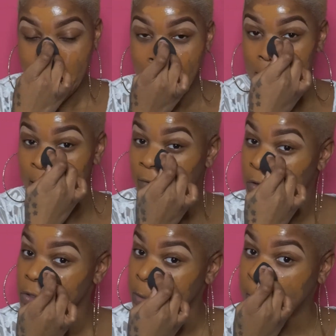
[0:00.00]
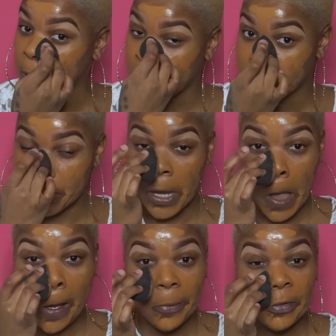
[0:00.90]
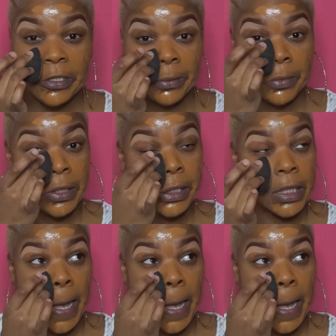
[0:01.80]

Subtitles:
I never use a brush for some reason.